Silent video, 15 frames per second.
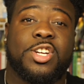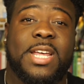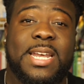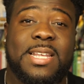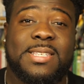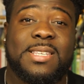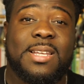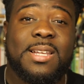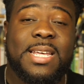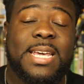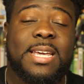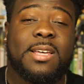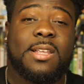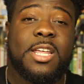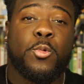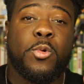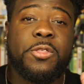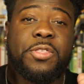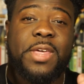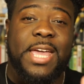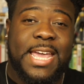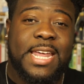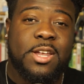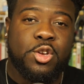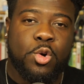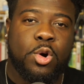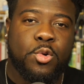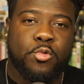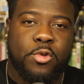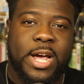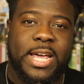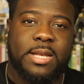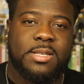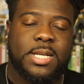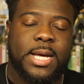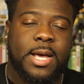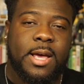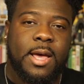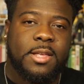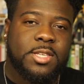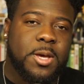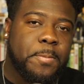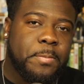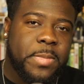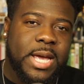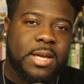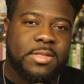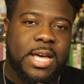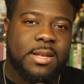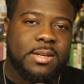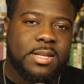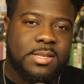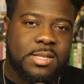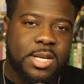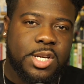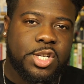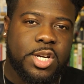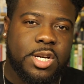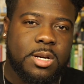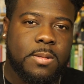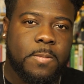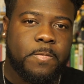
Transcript: It is legally within your right to make that decision.